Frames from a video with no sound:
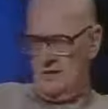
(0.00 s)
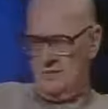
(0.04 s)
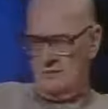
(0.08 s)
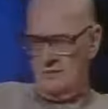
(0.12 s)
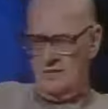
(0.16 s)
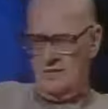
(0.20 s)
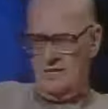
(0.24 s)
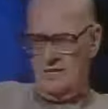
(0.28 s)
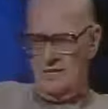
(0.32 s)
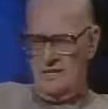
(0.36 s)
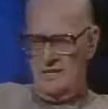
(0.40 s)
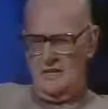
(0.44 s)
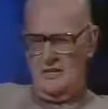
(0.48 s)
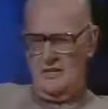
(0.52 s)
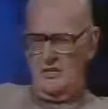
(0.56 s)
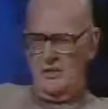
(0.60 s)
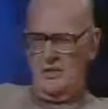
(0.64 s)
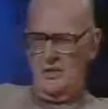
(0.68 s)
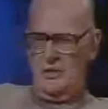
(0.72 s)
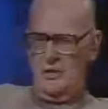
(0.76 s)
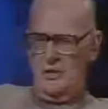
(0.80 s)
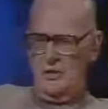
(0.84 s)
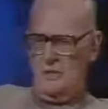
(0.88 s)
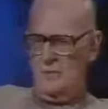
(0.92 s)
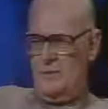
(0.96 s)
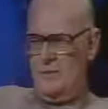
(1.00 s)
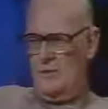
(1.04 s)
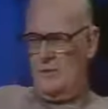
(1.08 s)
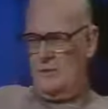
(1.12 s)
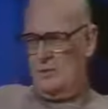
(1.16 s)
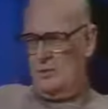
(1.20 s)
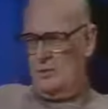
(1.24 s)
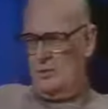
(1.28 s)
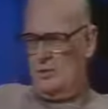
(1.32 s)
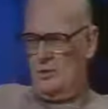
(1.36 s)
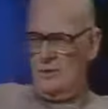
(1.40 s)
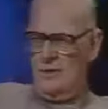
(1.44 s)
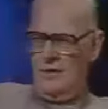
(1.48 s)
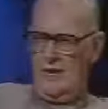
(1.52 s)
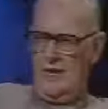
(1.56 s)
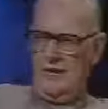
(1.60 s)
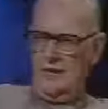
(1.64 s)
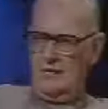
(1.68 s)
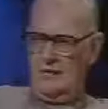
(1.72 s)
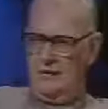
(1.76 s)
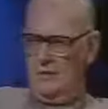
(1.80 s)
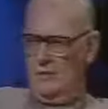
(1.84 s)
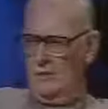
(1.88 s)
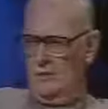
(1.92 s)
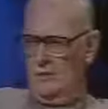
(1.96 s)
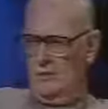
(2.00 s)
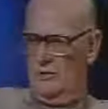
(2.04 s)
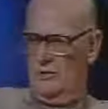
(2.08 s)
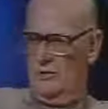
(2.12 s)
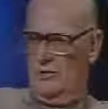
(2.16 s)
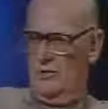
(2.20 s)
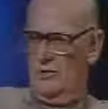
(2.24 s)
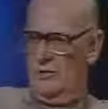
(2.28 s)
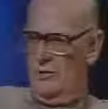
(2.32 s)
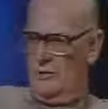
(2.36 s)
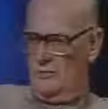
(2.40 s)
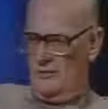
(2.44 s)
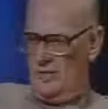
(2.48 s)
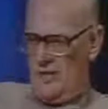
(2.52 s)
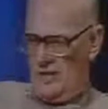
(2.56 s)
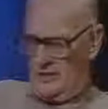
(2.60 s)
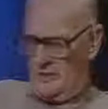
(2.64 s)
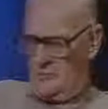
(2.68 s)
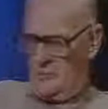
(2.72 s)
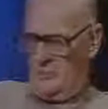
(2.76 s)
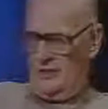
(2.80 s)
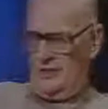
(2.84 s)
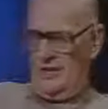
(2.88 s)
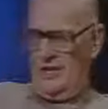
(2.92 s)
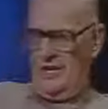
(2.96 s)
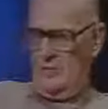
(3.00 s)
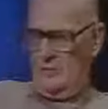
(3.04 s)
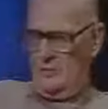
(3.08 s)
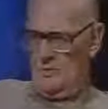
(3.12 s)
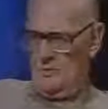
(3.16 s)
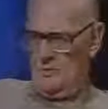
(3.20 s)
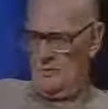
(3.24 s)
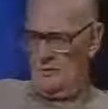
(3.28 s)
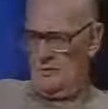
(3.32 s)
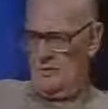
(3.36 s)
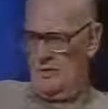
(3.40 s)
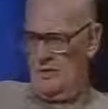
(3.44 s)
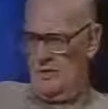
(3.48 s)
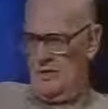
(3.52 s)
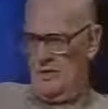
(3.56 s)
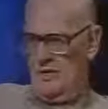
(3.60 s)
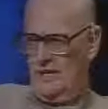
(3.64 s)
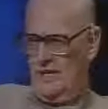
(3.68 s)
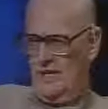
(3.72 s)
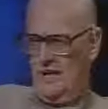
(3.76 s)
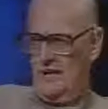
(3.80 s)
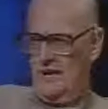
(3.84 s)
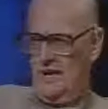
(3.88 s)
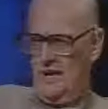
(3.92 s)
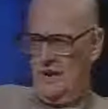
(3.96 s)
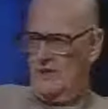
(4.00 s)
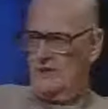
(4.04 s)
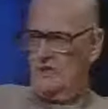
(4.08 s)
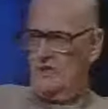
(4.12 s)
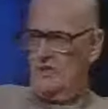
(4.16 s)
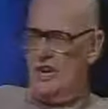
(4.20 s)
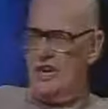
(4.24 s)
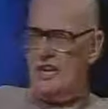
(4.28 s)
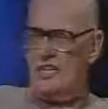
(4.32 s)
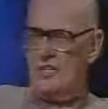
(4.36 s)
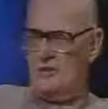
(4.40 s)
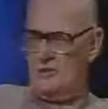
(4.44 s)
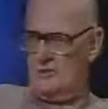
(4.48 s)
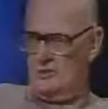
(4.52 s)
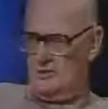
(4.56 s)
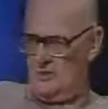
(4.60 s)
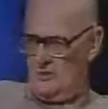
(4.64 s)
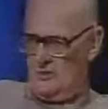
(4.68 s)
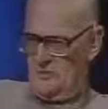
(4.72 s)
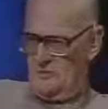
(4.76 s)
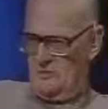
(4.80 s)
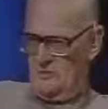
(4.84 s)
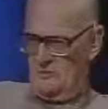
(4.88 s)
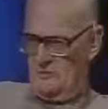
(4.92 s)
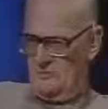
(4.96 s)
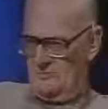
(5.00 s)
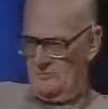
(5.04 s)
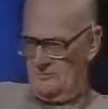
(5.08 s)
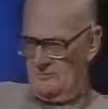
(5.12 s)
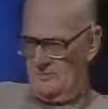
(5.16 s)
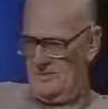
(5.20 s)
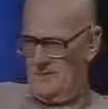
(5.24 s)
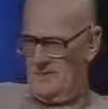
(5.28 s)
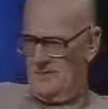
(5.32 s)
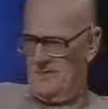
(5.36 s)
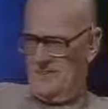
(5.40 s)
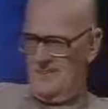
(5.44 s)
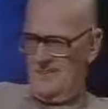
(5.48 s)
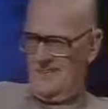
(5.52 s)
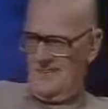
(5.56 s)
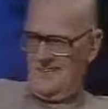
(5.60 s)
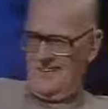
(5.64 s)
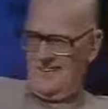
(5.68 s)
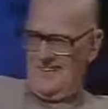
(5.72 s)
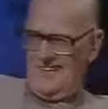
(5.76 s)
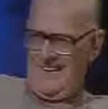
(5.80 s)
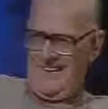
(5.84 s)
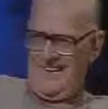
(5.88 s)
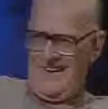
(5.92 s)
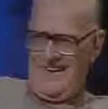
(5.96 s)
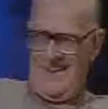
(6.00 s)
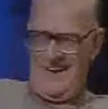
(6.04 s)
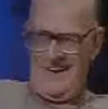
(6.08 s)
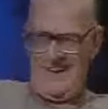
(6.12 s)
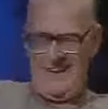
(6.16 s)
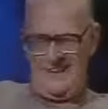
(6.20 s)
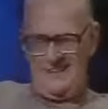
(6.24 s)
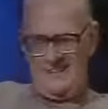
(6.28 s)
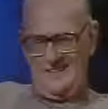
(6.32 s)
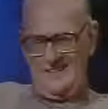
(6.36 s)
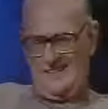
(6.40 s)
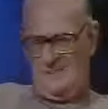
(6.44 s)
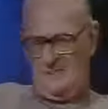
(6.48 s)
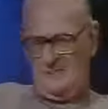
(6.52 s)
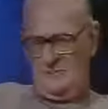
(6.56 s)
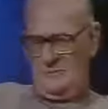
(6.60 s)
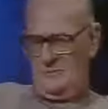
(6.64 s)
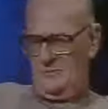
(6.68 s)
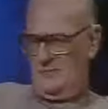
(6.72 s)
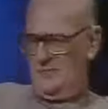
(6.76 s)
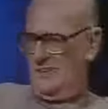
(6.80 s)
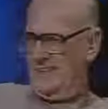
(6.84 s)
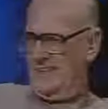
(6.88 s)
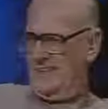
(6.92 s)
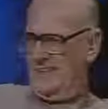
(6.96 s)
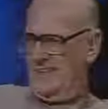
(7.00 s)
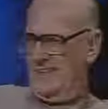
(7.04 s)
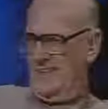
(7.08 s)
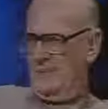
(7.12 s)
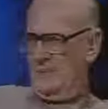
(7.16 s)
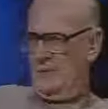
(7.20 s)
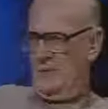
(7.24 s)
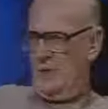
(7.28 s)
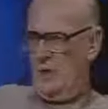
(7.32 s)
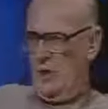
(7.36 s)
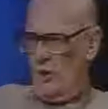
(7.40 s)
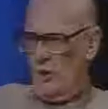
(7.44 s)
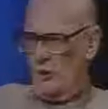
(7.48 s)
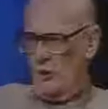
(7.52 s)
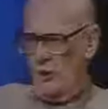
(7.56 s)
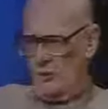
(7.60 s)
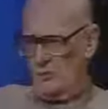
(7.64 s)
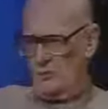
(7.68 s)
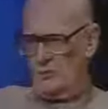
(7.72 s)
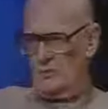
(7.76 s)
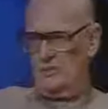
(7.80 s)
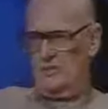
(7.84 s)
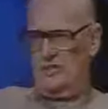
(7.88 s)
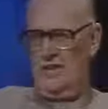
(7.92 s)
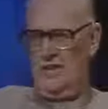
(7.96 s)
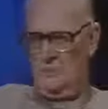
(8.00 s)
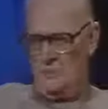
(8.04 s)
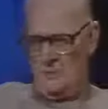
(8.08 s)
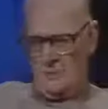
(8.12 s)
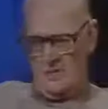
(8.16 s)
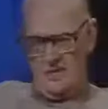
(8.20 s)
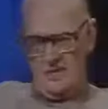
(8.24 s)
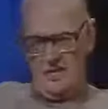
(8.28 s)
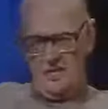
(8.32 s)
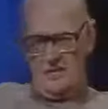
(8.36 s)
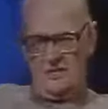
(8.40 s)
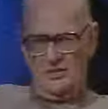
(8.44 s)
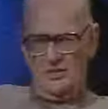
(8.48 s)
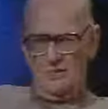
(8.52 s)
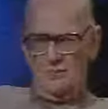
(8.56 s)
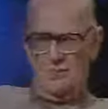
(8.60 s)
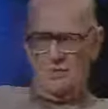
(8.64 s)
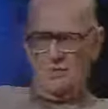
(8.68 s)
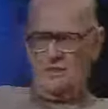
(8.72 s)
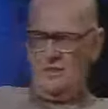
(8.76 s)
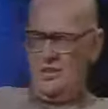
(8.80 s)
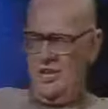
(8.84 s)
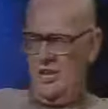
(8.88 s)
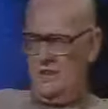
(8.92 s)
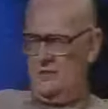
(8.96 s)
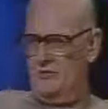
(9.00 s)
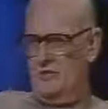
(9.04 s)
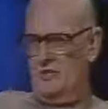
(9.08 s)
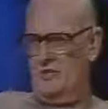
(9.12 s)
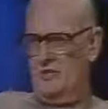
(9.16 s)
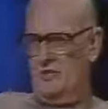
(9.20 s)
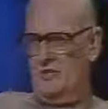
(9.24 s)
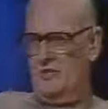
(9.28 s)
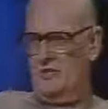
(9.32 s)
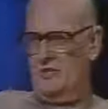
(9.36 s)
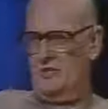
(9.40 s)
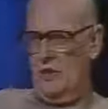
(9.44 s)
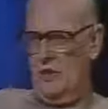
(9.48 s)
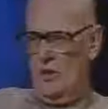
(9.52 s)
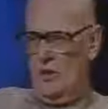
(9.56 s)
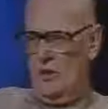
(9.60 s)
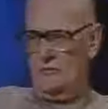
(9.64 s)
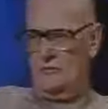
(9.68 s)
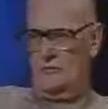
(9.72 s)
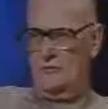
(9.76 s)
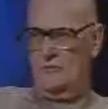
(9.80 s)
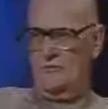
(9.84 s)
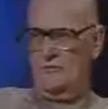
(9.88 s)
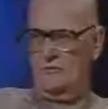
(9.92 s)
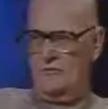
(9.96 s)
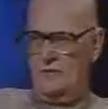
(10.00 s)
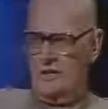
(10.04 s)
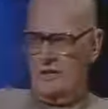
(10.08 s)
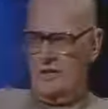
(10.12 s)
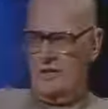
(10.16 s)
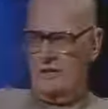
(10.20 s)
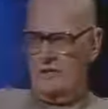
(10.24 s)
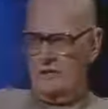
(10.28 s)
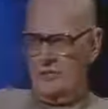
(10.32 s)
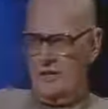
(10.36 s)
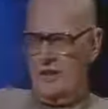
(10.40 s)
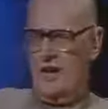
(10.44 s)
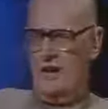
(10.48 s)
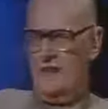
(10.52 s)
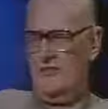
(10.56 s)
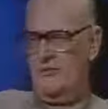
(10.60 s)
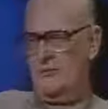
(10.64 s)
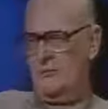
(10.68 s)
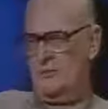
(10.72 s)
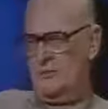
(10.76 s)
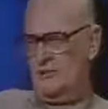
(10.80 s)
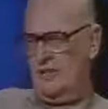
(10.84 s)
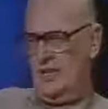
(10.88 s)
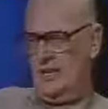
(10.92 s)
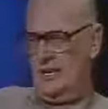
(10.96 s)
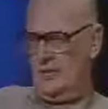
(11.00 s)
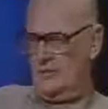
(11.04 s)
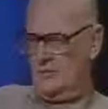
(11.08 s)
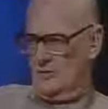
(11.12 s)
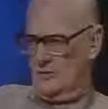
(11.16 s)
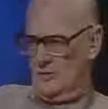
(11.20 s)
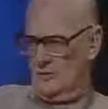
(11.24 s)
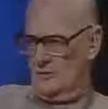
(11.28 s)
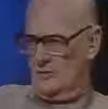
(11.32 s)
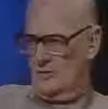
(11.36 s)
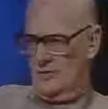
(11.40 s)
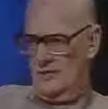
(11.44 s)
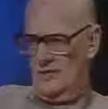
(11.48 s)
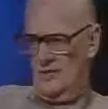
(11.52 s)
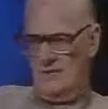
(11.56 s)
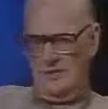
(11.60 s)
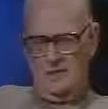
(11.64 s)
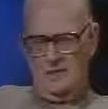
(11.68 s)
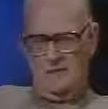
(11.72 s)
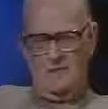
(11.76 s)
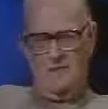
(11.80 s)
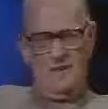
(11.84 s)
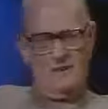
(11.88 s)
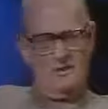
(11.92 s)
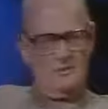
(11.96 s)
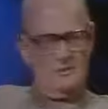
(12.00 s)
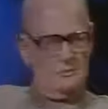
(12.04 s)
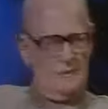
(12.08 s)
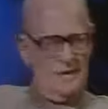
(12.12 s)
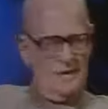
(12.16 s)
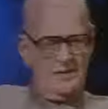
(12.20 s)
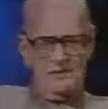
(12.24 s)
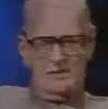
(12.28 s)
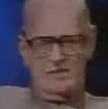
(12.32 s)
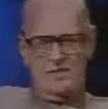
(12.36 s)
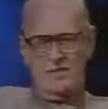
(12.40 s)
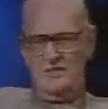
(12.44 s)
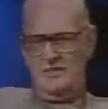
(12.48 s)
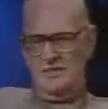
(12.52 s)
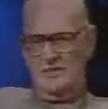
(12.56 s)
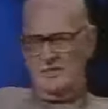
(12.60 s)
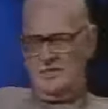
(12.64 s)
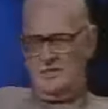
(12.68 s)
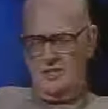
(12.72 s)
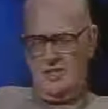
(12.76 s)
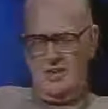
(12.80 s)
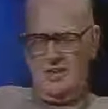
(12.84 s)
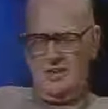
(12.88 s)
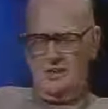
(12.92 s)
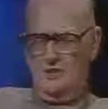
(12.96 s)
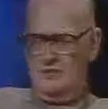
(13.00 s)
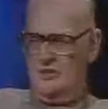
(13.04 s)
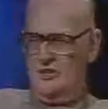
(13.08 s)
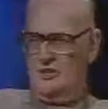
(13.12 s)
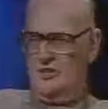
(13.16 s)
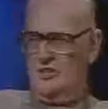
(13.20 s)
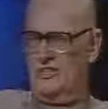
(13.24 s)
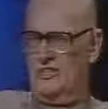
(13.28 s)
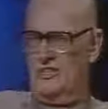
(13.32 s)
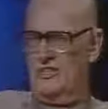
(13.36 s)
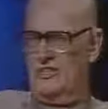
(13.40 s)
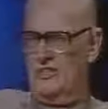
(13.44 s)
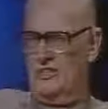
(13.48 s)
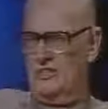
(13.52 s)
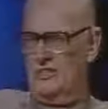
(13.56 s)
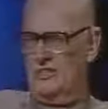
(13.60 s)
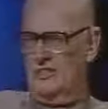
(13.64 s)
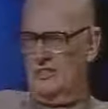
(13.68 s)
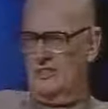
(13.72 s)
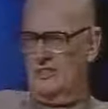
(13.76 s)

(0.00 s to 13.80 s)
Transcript: to me, the only people who object to escapism are jailers. And we all want to escape occasionally, but science fiction is often very far from escapism. In fact, you might say that science fiction is